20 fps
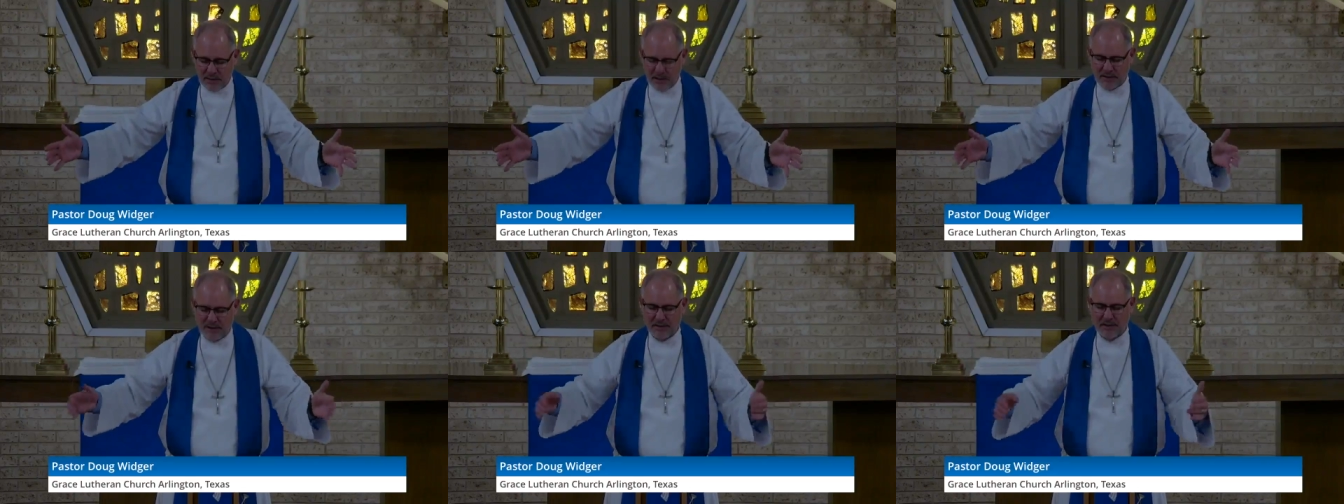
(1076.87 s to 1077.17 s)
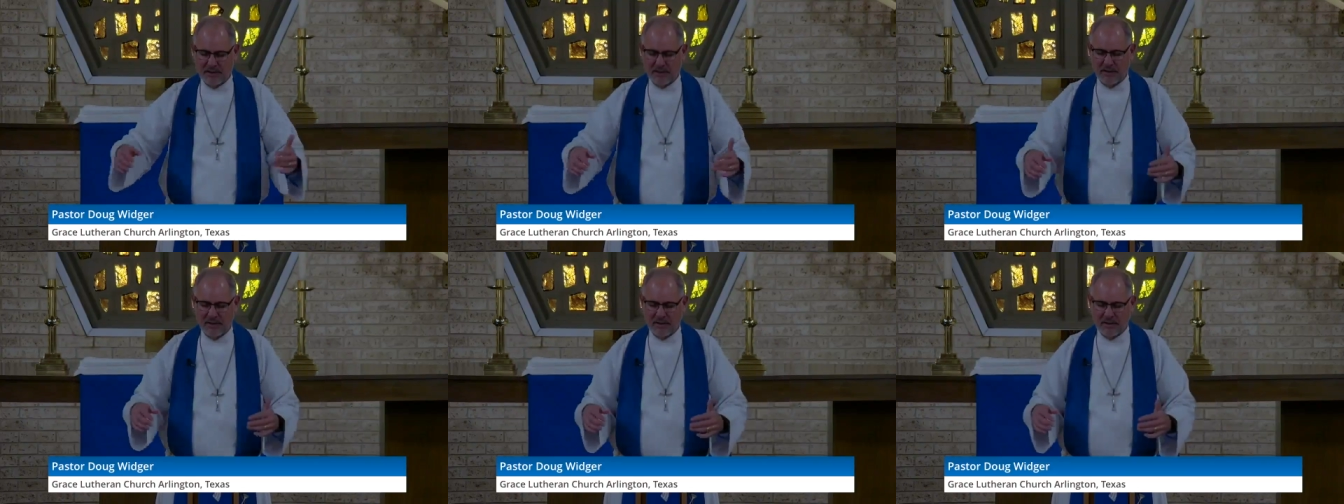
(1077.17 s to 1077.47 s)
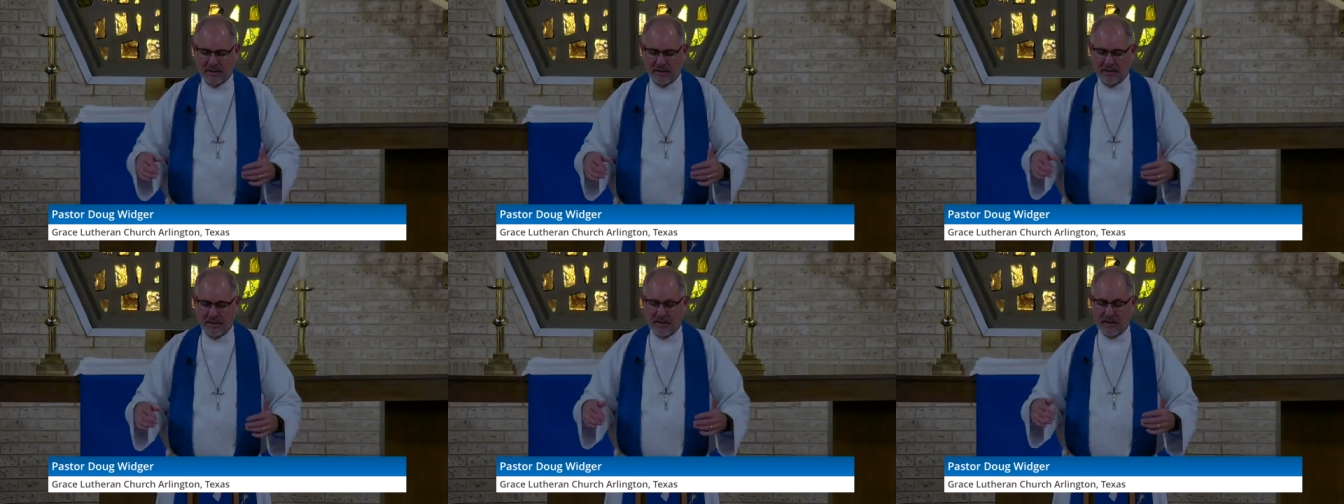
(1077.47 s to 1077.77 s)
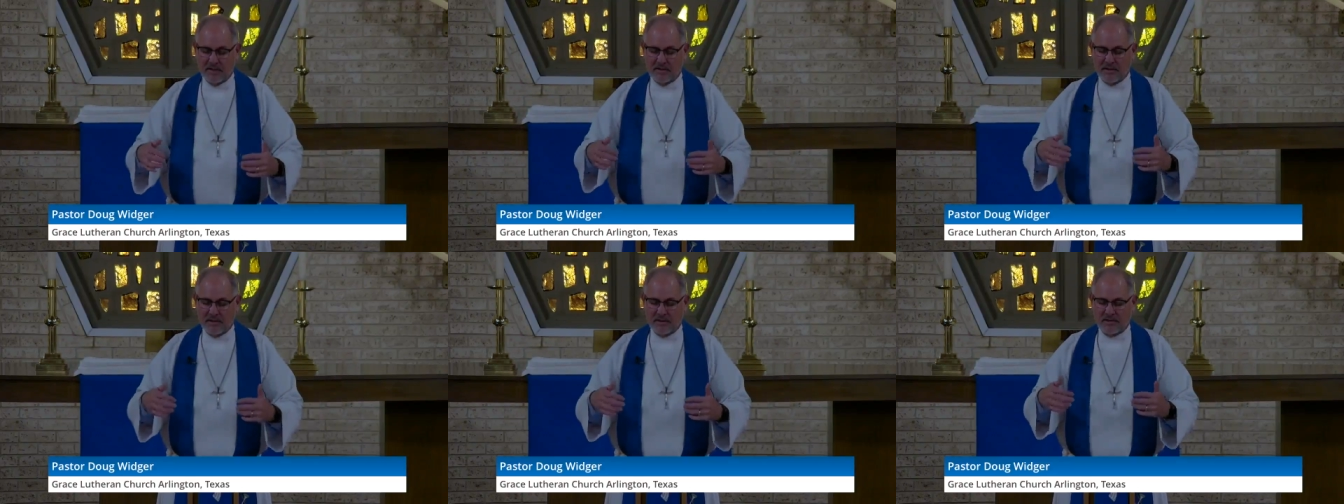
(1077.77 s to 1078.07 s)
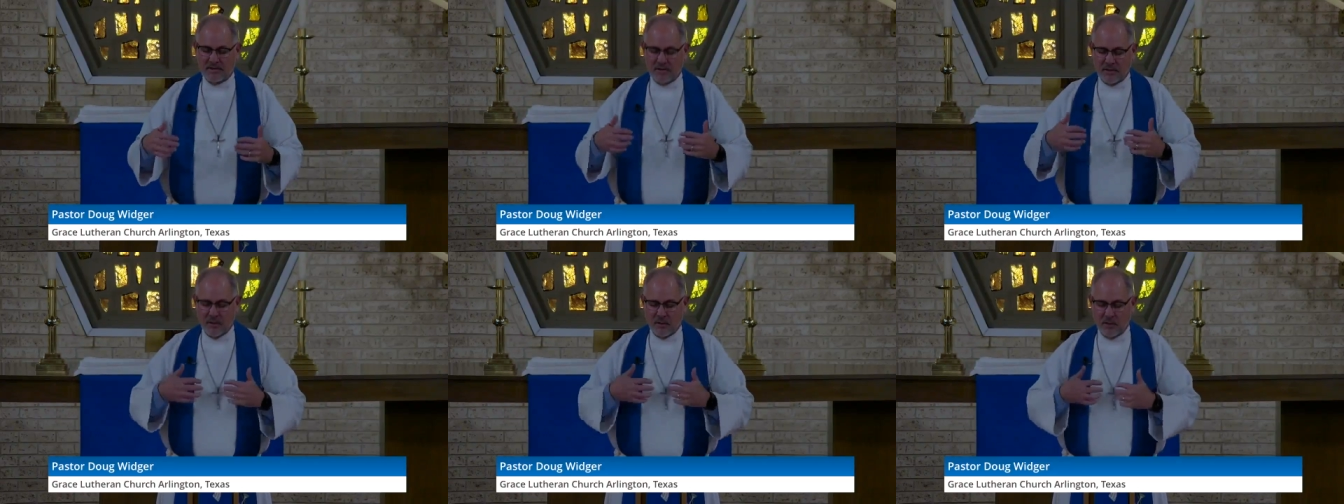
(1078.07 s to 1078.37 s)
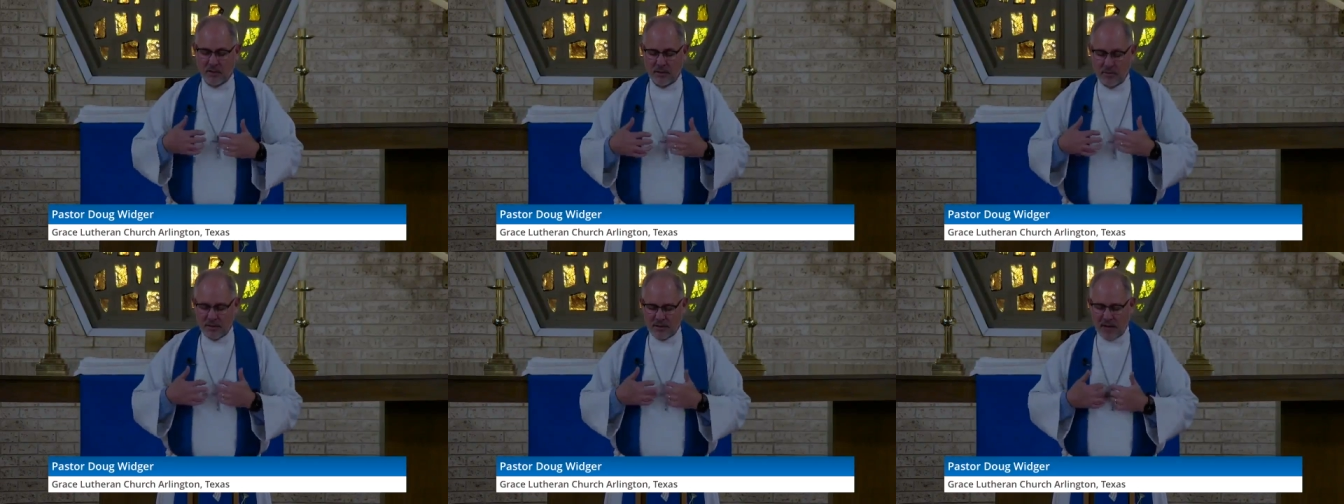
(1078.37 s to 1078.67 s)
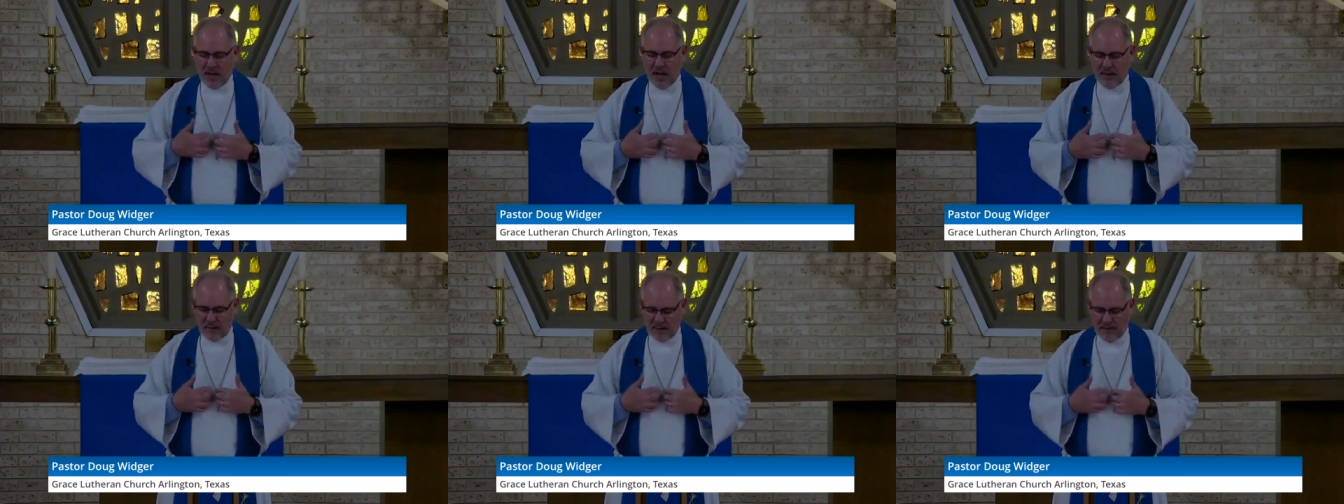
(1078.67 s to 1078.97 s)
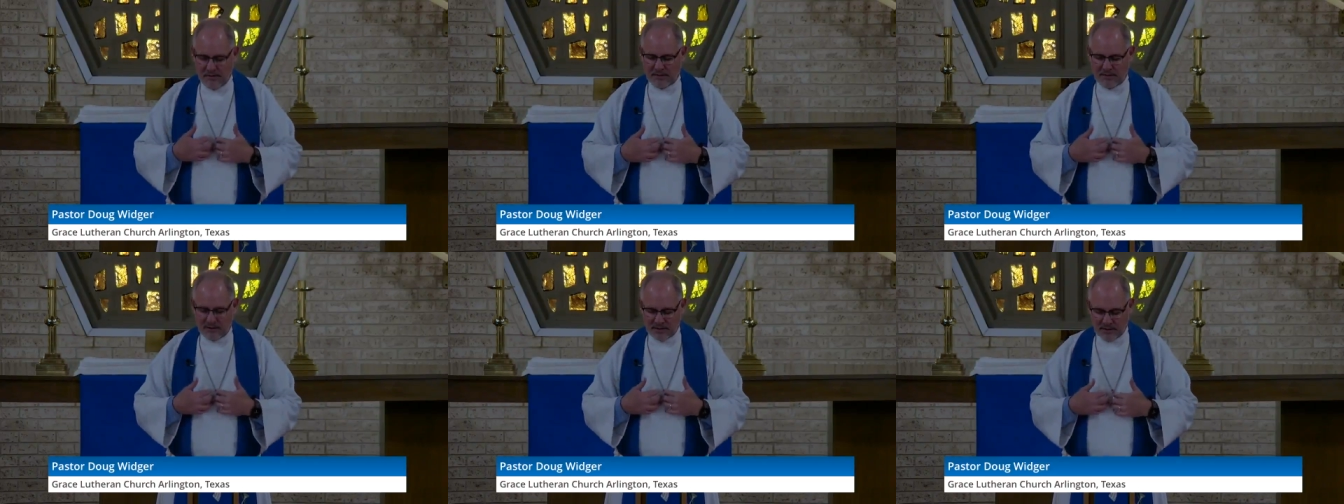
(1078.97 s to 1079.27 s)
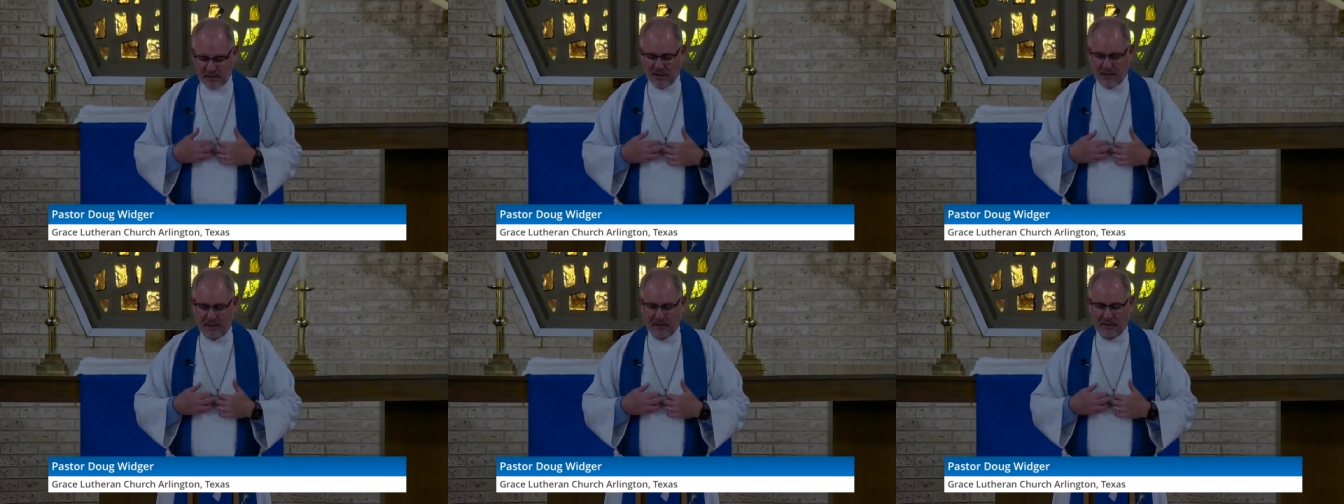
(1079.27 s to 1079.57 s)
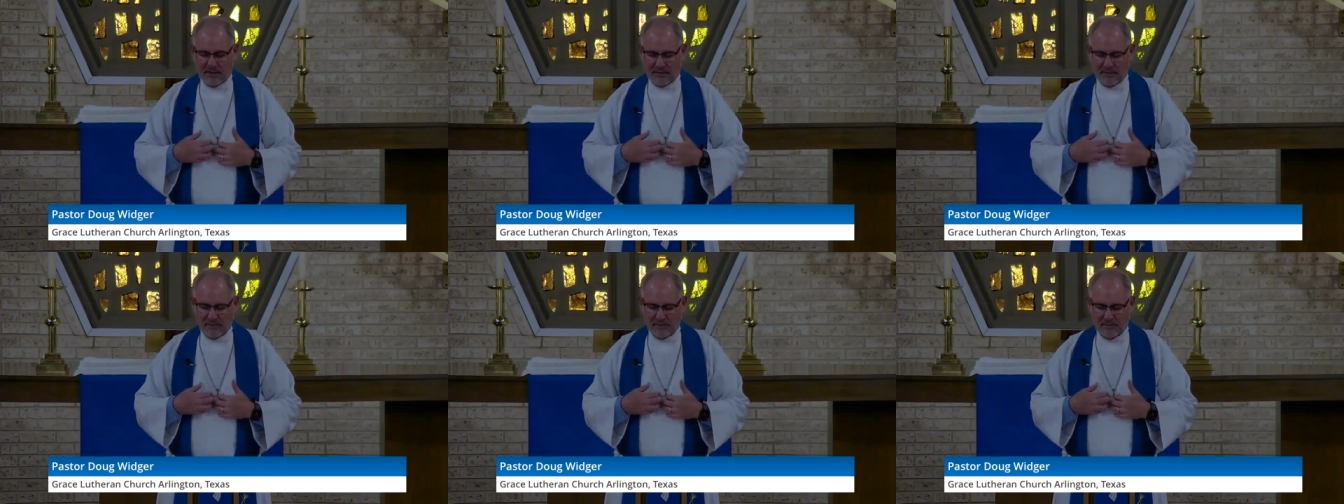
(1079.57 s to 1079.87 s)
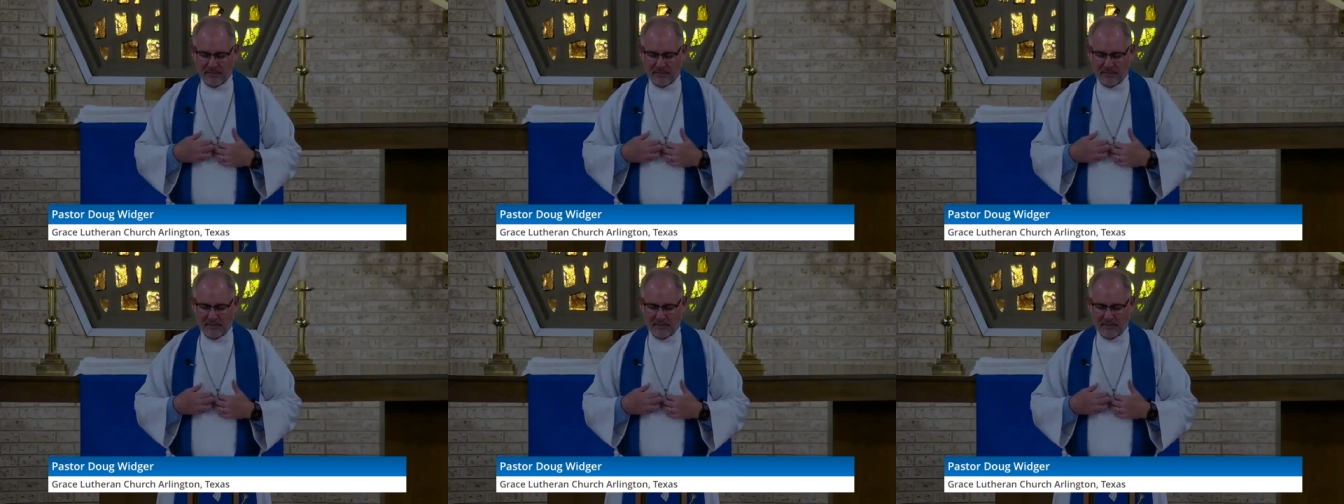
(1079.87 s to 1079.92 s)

me? So that we would not be forsaken.